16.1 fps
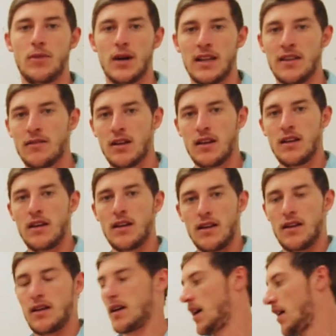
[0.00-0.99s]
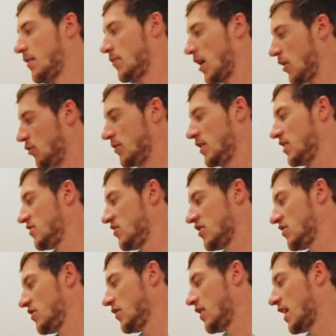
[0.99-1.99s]
But by all means,
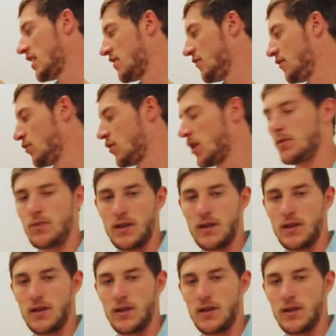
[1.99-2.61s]
just do hearts if you want.